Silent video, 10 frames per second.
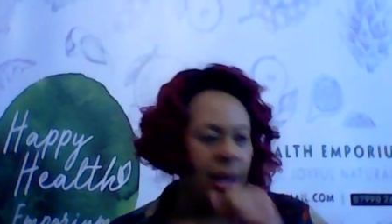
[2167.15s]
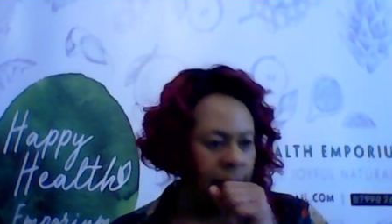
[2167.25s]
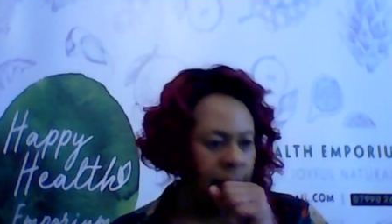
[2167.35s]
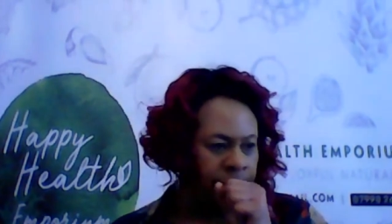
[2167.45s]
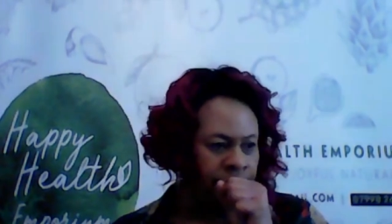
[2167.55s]

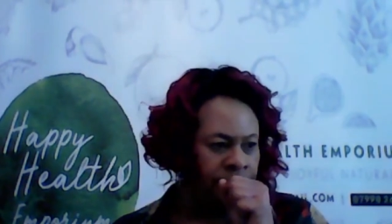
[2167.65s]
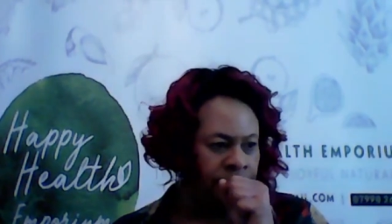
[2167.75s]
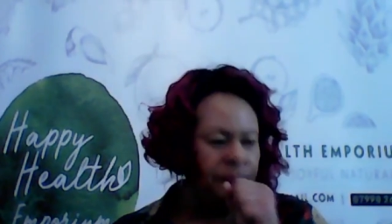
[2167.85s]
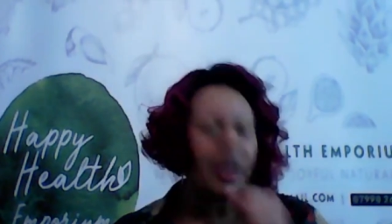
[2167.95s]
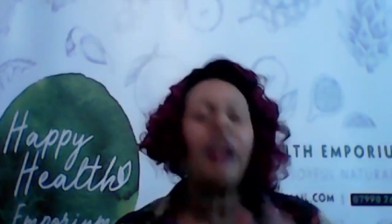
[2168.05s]

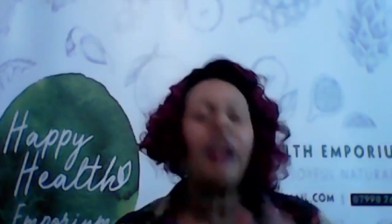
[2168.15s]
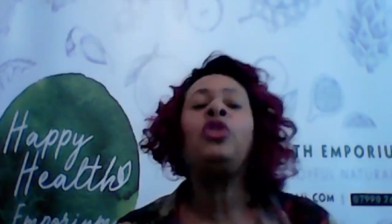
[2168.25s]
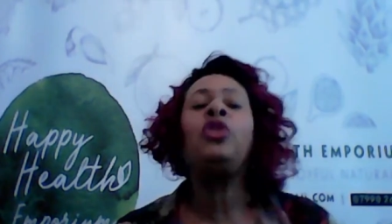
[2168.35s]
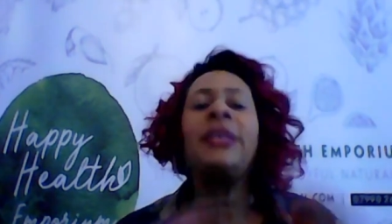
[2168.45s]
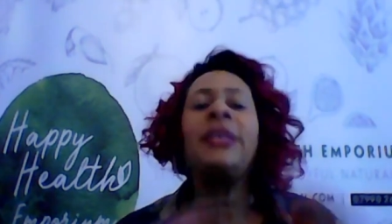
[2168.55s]
I love
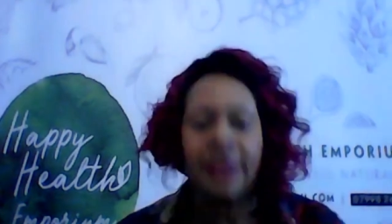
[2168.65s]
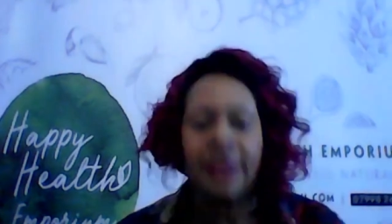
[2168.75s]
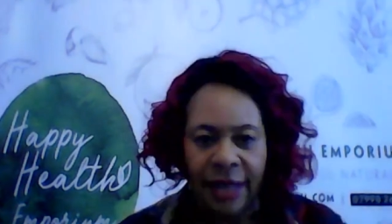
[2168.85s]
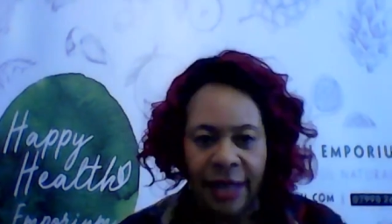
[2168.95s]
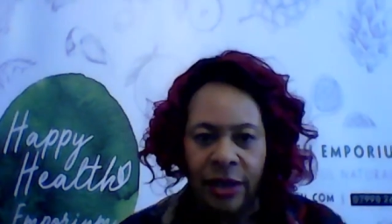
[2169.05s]
dressing the
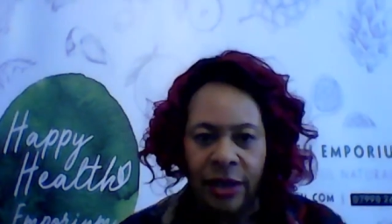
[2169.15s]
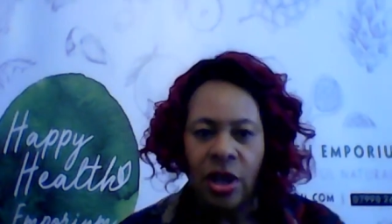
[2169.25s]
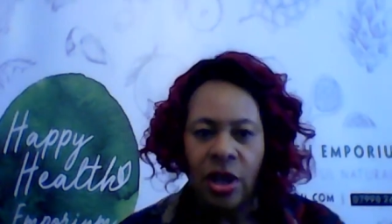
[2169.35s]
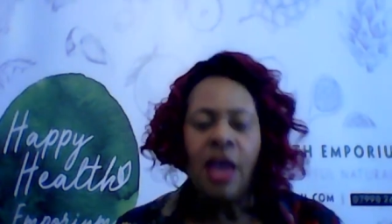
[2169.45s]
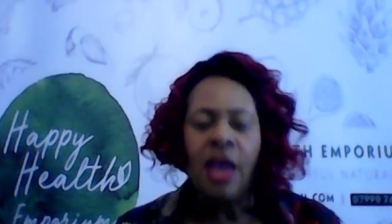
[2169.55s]
stage,
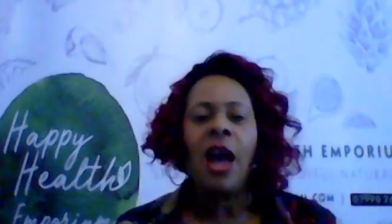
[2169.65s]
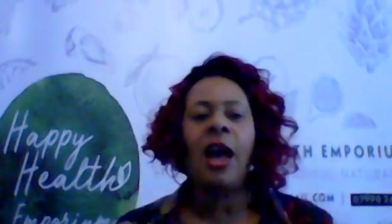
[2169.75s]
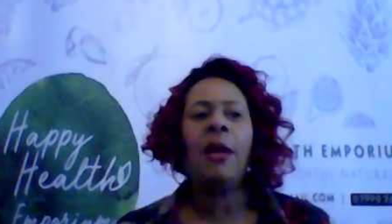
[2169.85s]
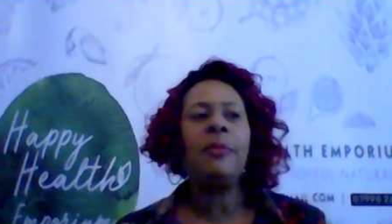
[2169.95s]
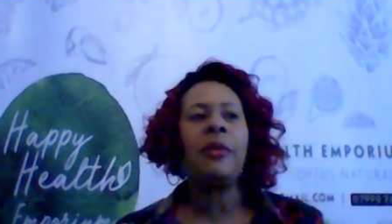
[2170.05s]

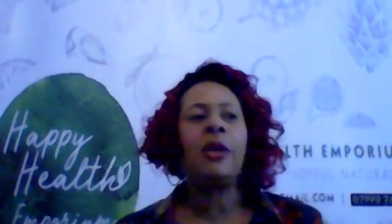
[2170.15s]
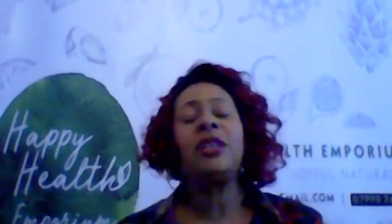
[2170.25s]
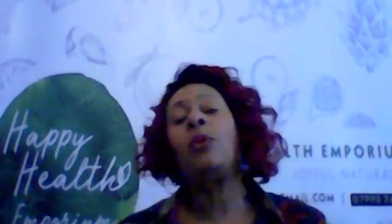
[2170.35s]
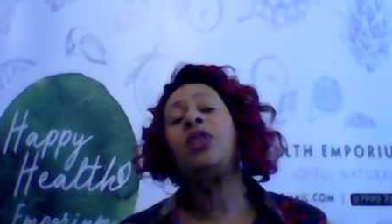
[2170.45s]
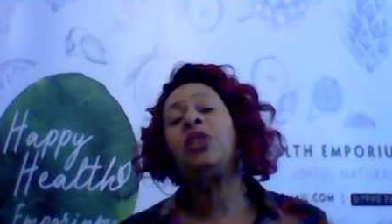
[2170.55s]
because I
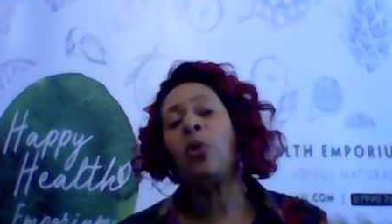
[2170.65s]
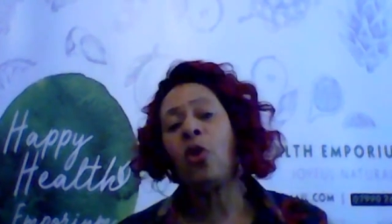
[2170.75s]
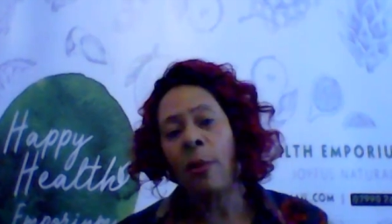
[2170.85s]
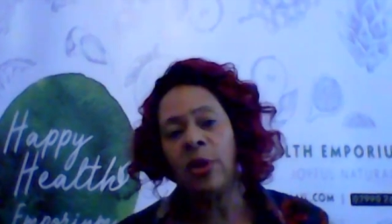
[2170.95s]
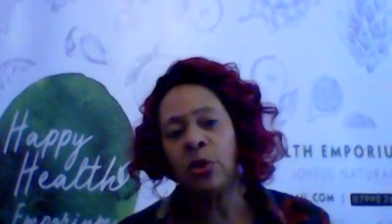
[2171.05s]
wish more
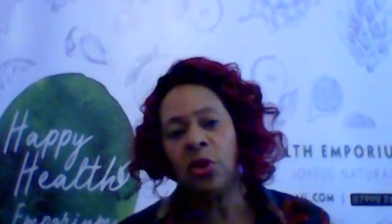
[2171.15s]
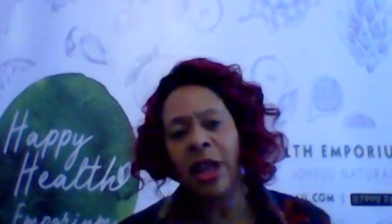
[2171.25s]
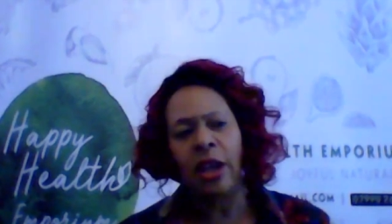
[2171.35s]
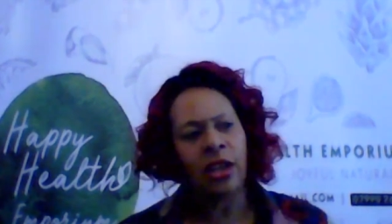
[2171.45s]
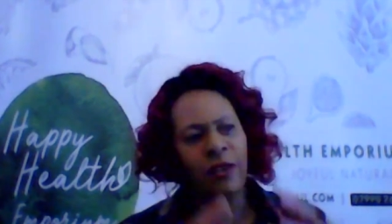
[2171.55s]
comics would do
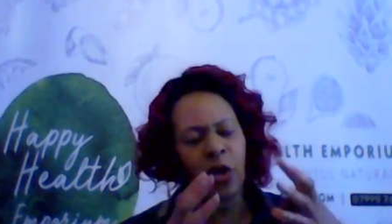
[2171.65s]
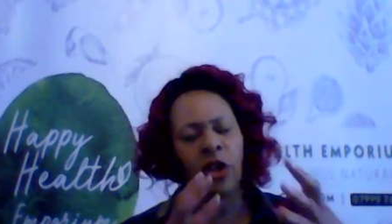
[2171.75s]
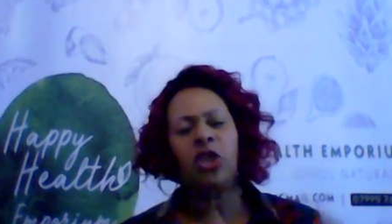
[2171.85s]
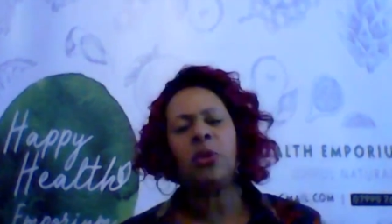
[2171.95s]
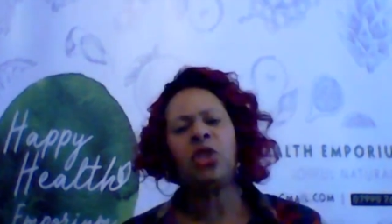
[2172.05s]
that. If you're
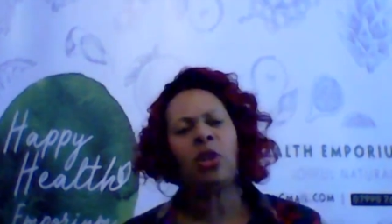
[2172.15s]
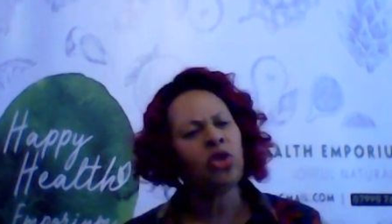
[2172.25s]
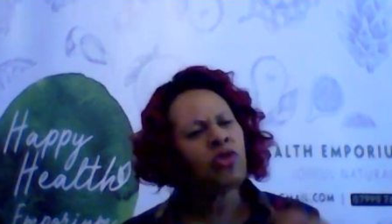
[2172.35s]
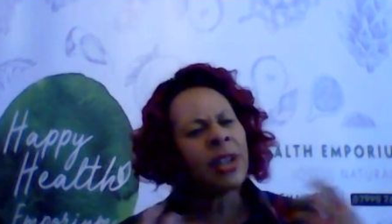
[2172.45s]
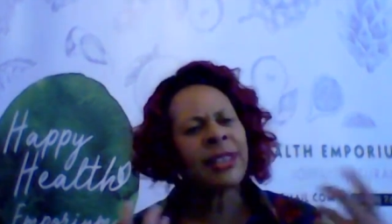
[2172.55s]
going to do a show,
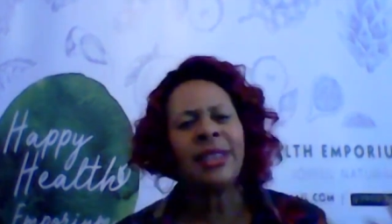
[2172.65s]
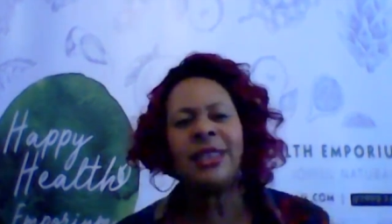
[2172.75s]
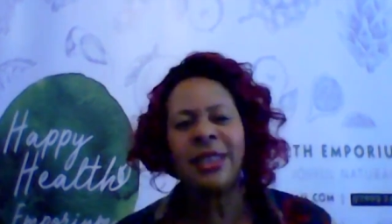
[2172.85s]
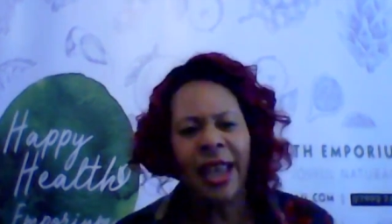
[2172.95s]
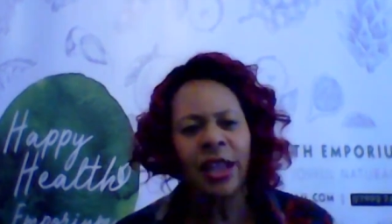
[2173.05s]
dress the
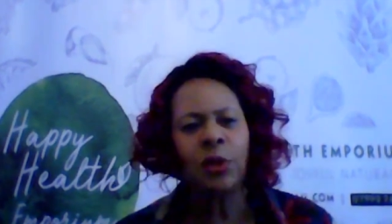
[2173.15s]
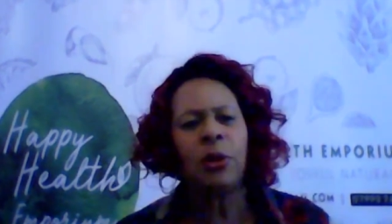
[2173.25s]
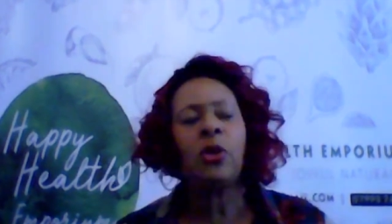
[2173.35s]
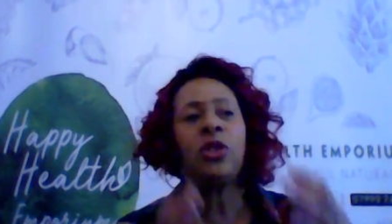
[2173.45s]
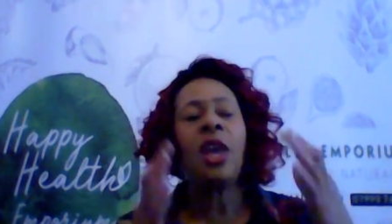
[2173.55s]
stage,
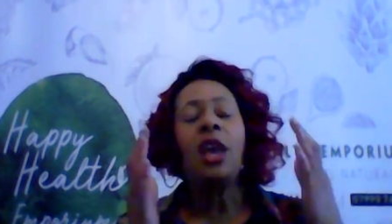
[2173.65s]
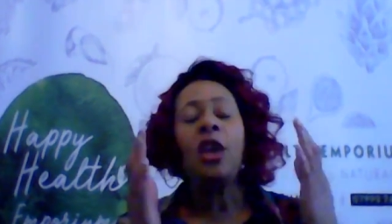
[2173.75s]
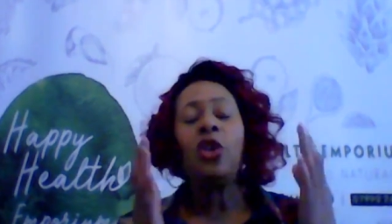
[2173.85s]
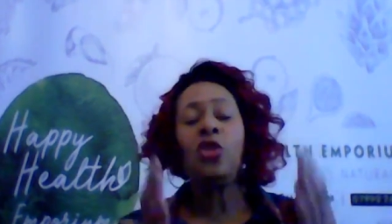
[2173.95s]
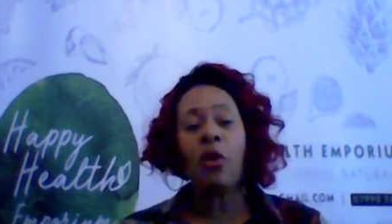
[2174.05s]
because
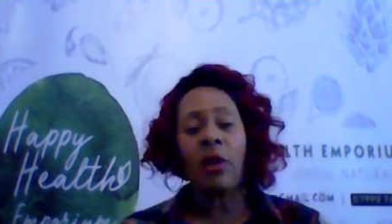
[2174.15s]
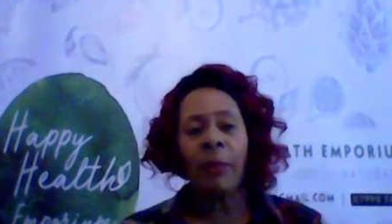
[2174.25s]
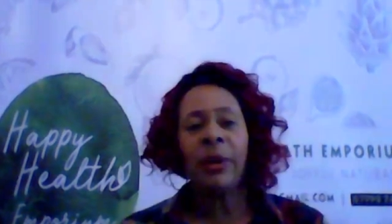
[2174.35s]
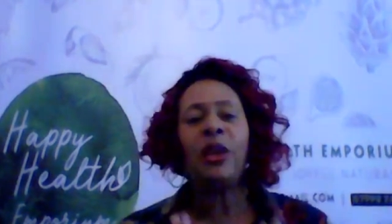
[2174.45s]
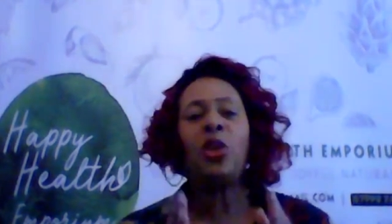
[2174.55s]
you're
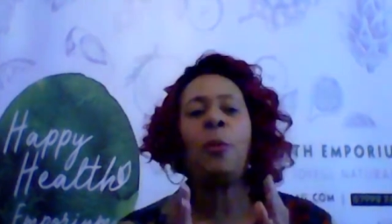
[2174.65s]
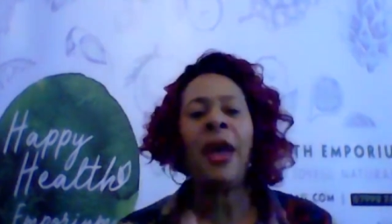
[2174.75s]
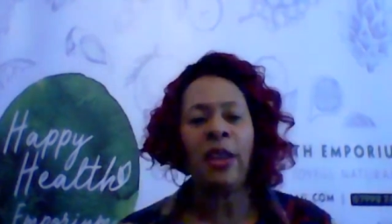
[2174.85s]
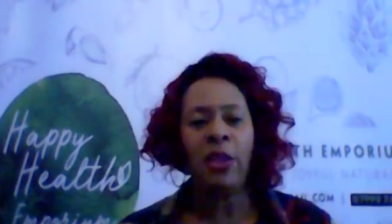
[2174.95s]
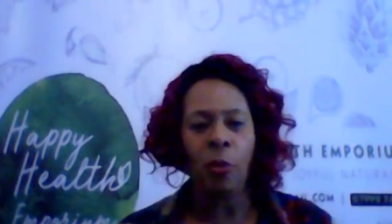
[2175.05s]
coming out and you're
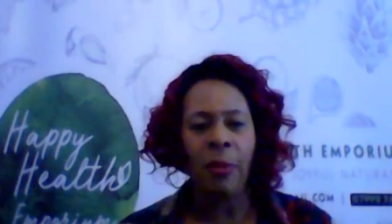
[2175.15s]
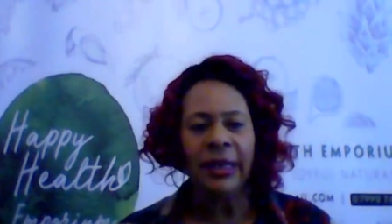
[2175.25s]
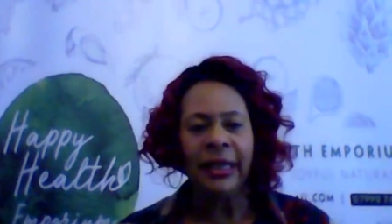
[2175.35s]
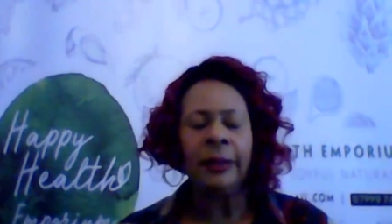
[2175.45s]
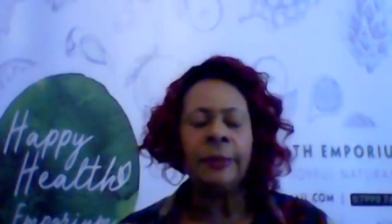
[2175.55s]
paying your
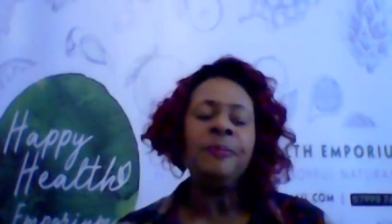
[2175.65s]
money.